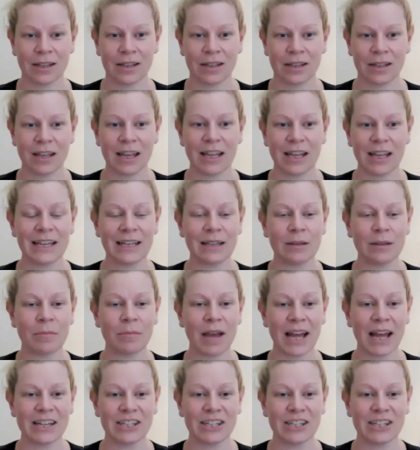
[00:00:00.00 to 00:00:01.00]
A little
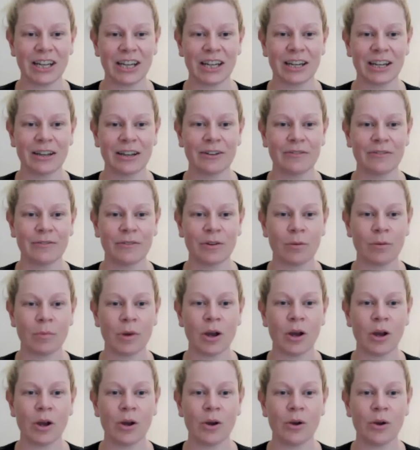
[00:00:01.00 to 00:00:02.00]
magic from
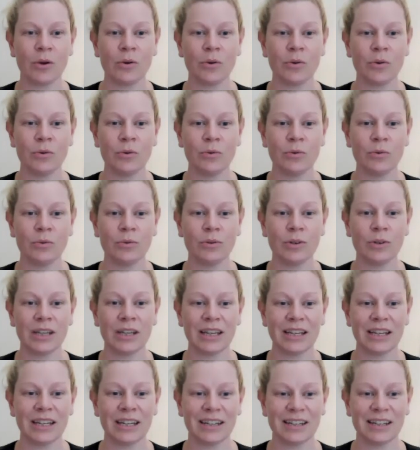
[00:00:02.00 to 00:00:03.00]
our own
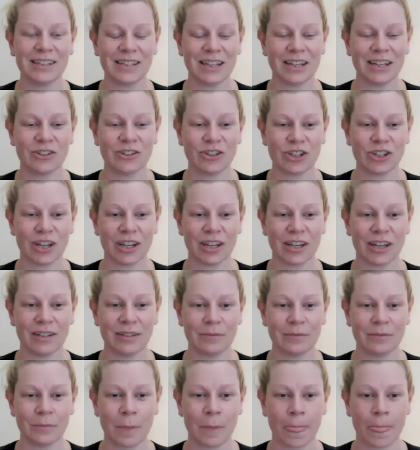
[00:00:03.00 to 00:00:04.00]
inner sunshine
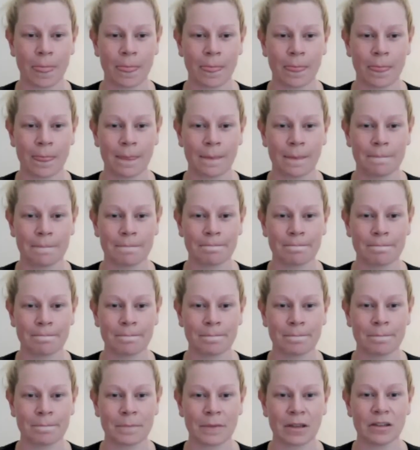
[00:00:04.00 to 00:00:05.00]

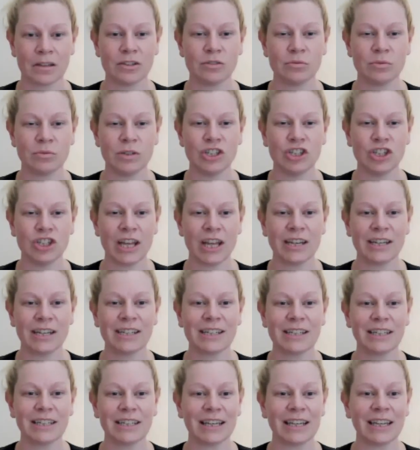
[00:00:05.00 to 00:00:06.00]
as we
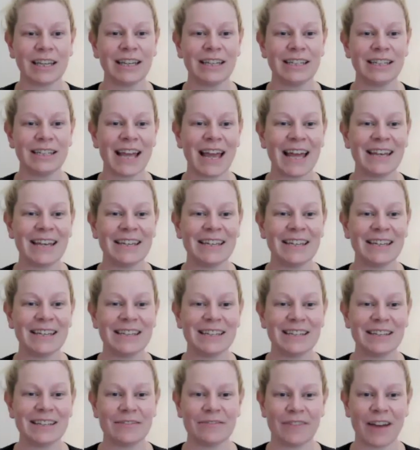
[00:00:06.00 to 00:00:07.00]
gently tend
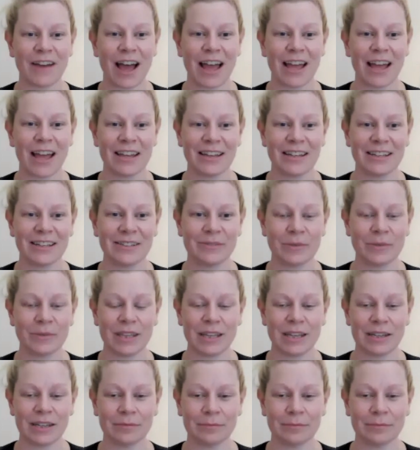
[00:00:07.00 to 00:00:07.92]
the fires within.